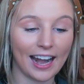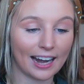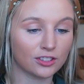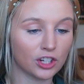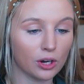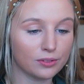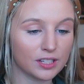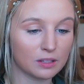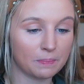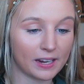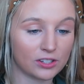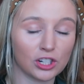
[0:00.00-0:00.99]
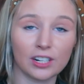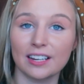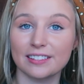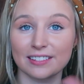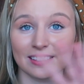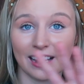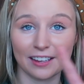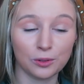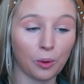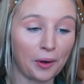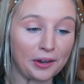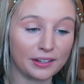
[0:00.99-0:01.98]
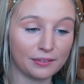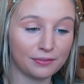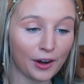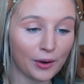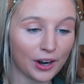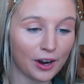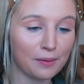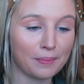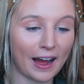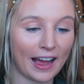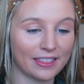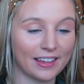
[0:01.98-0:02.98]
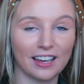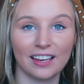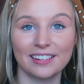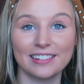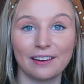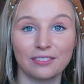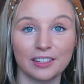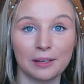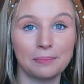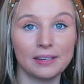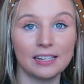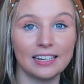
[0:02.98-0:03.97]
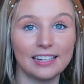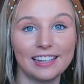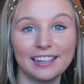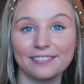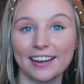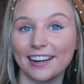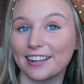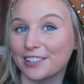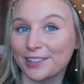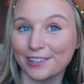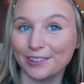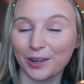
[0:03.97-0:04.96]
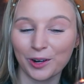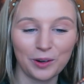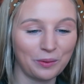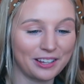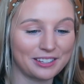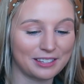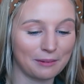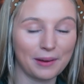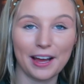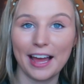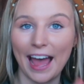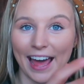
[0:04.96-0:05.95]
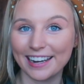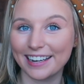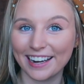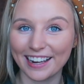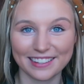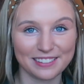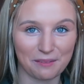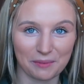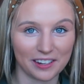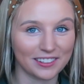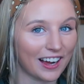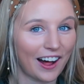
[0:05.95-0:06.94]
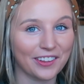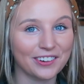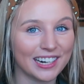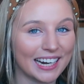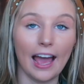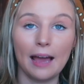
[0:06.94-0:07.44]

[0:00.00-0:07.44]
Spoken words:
And I chose this picture because it's a nice quality photo, but I think it can definitely be even cuter with some editing and some good coloring.